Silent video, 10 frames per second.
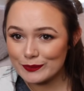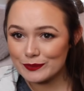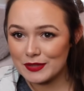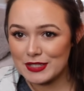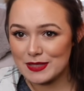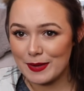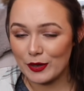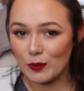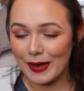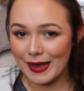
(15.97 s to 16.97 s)
This is my
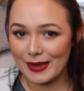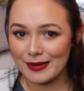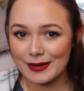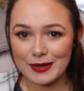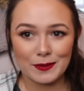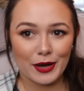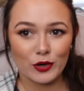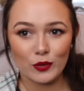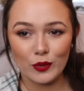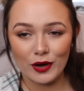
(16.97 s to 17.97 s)
new bed and my new